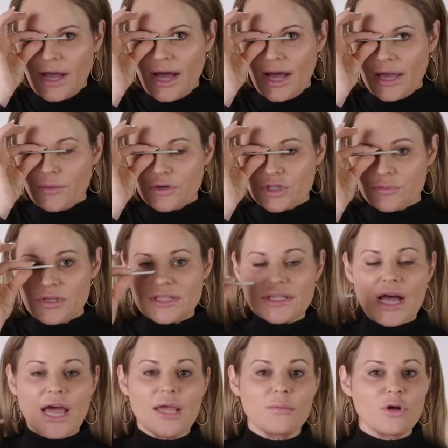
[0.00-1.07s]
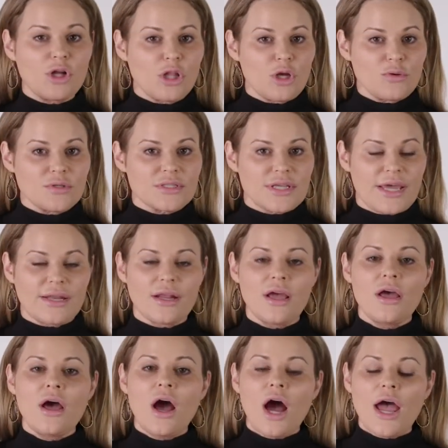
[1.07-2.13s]
eye, which means I am close set.
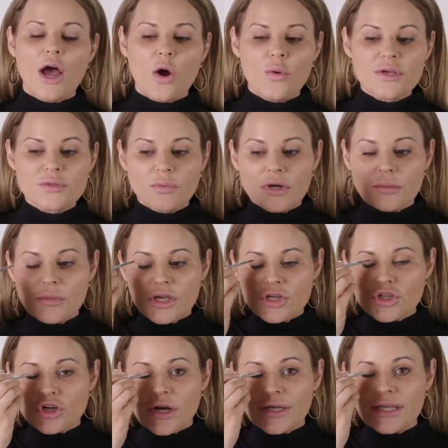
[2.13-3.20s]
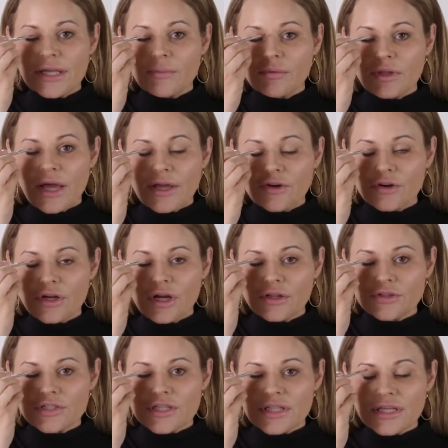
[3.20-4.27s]
I always want to make sure I keep lighter
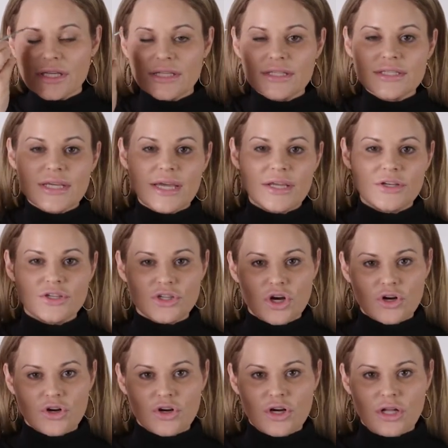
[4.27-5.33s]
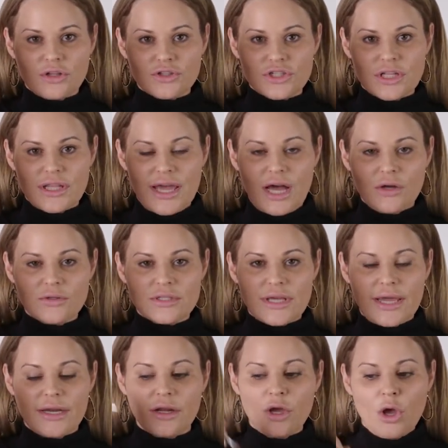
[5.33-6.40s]
colors to the inside, darker colors to the
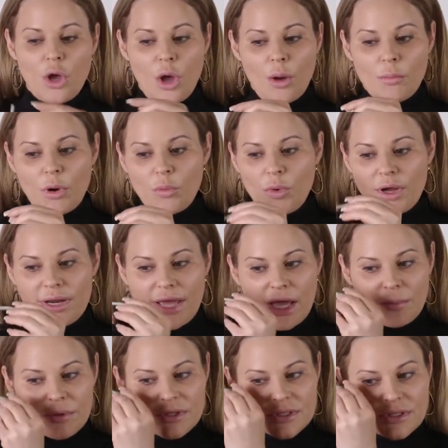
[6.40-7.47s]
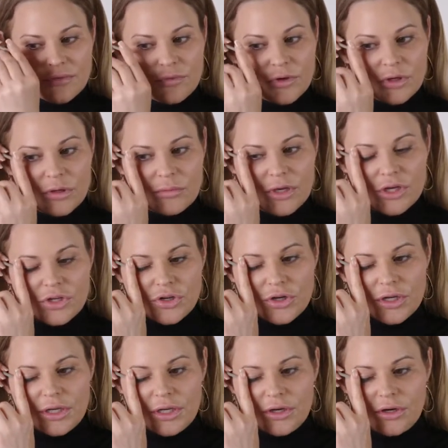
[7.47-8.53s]
outside. But what happens if when you measure
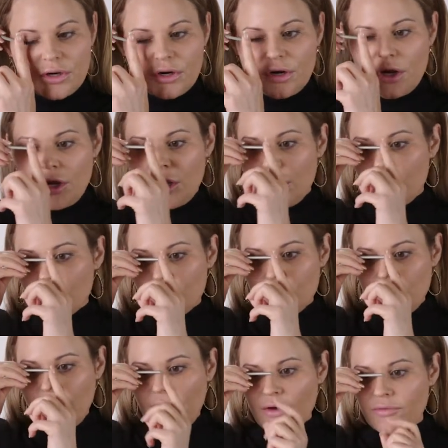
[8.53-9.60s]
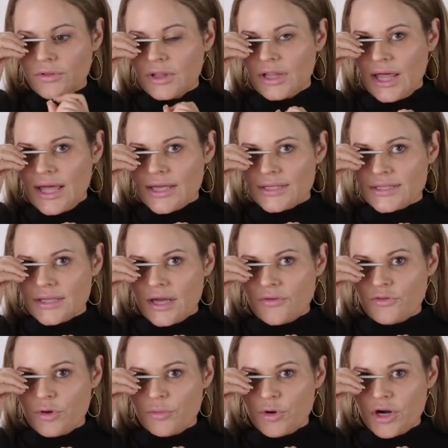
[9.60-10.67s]
here, you have less of
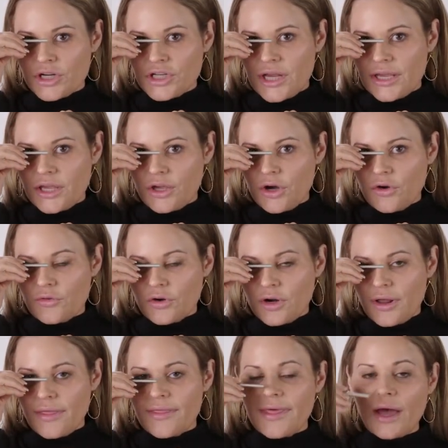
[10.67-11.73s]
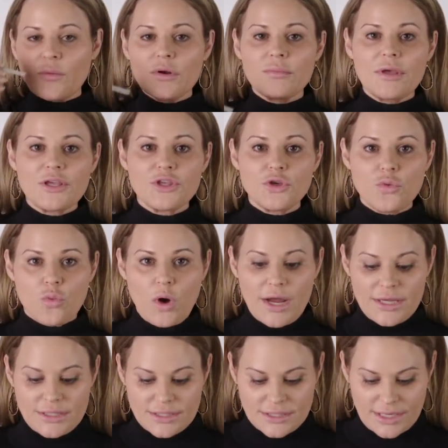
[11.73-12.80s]
your brush hanging over? That would make you
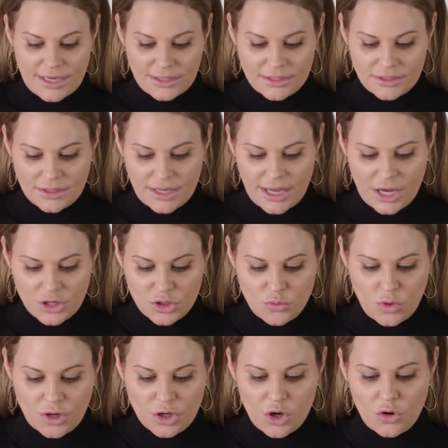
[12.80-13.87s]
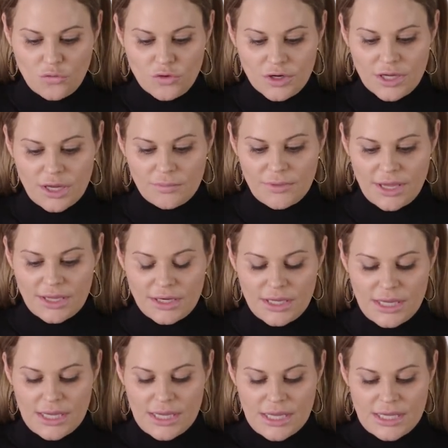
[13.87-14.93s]
wide set. How you want to overcome that
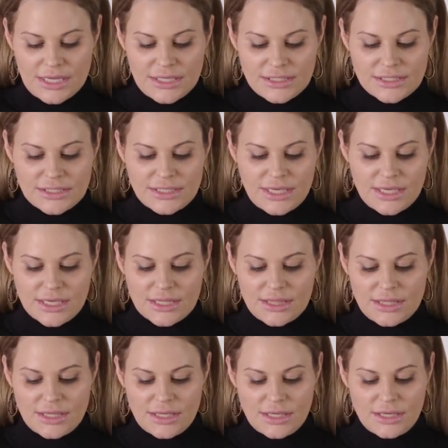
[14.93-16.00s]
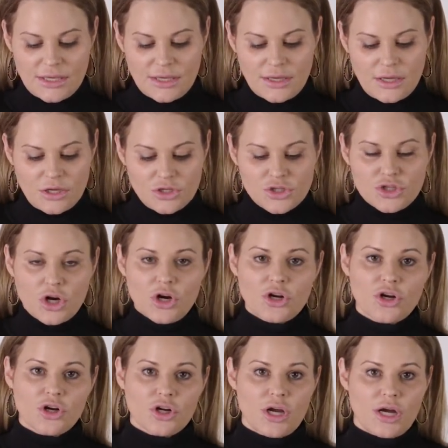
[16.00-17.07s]
is take the
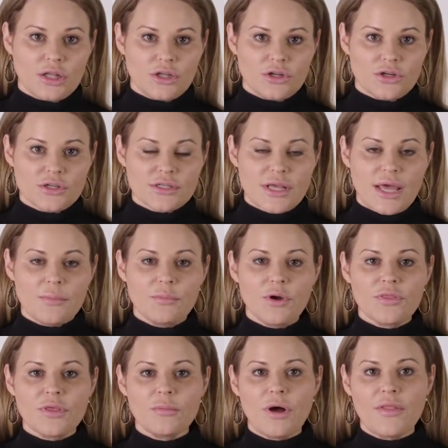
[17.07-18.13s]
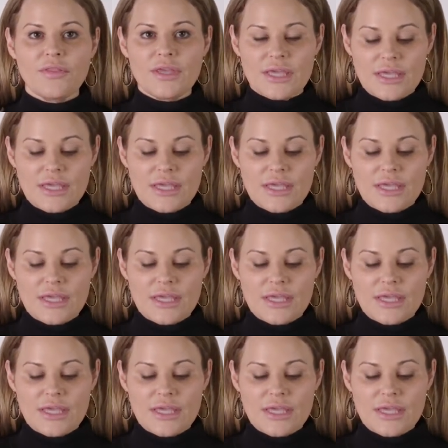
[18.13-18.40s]
darker colors and put them on the